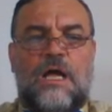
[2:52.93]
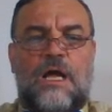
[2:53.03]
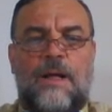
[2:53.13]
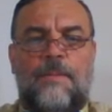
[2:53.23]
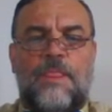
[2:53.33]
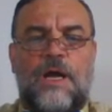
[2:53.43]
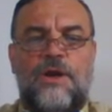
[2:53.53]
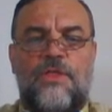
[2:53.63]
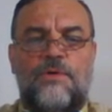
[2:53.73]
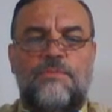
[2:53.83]

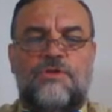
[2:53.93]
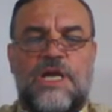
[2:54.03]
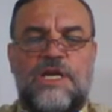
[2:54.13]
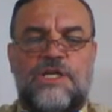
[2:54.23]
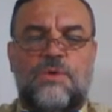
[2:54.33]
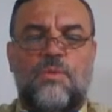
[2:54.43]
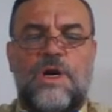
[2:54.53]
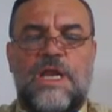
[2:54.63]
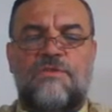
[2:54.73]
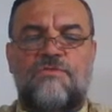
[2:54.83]
Another mutation
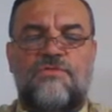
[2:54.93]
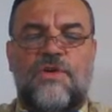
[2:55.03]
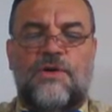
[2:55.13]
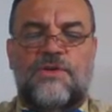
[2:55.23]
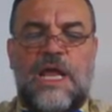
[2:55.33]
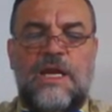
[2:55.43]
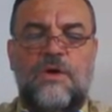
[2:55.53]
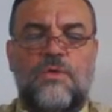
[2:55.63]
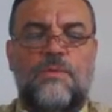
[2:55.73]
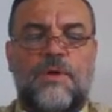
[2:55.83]
would invert a
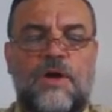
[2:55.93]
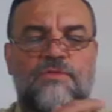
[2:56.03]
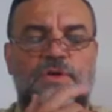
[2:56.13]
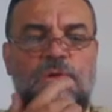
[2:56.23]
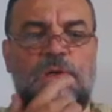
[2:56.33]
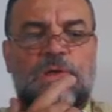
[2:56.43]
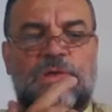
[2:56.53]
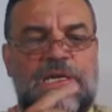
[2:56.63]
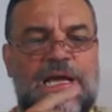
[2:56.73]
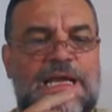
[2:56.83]
group of
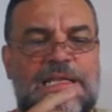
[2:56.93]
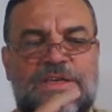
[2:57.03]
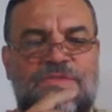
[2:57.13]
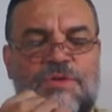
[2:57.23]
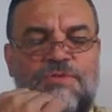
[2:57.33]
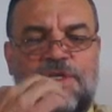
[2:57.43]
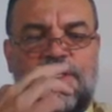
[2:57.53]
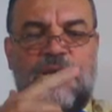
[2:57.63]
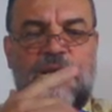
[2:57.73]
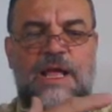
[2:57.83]
nucleotides. If you've
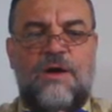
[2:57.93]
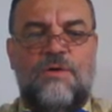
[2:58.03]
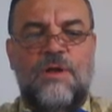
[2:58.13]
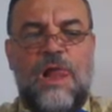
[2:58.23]
studied how